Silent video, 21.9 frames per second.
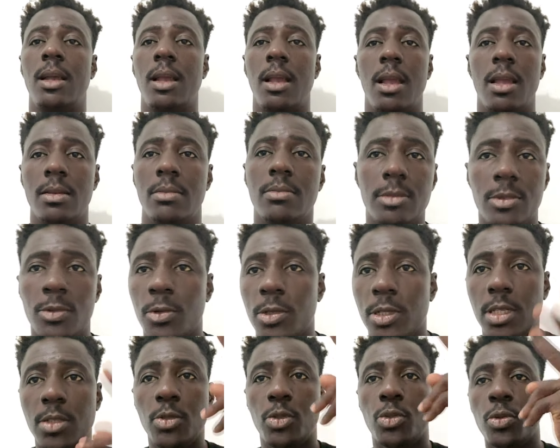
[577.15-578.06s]
And
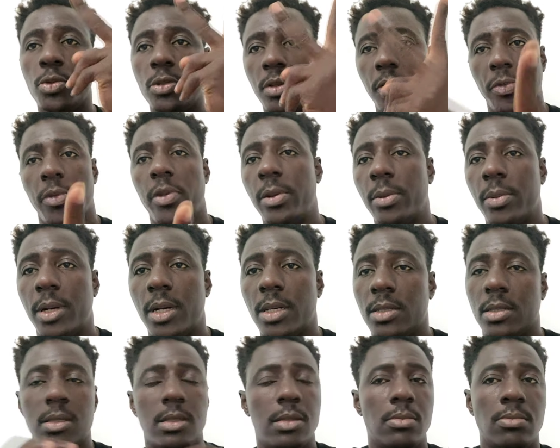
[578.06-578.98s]
within 2 to 3
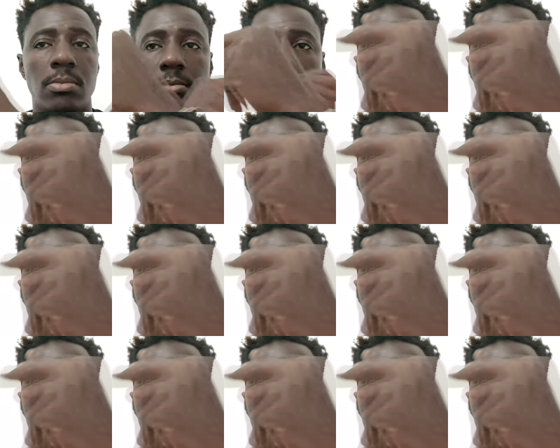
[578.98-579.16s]
months,